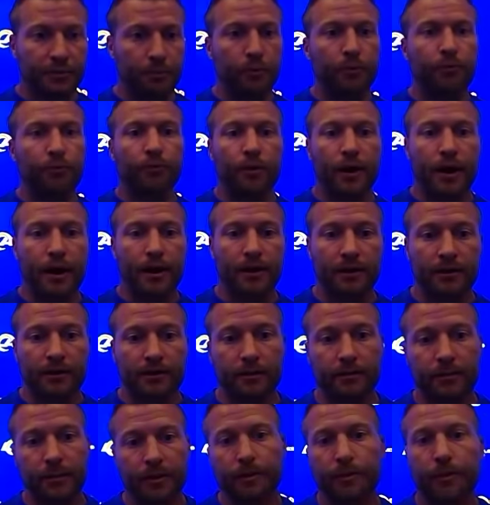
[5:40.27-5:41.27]
move around, and
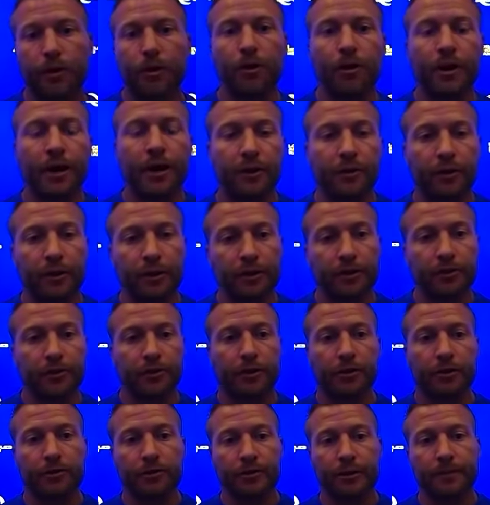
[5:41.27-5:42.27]
some of the ball handling
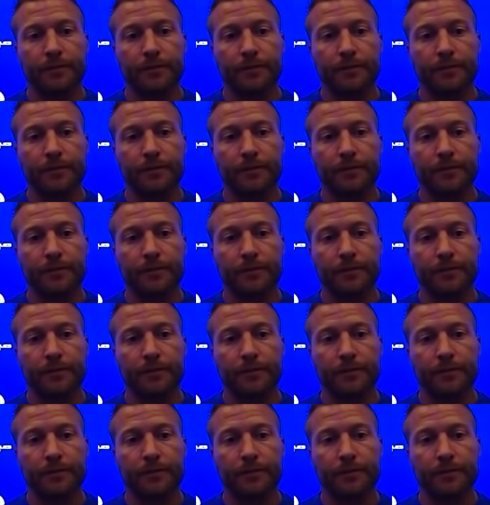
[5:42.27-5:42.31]
drills.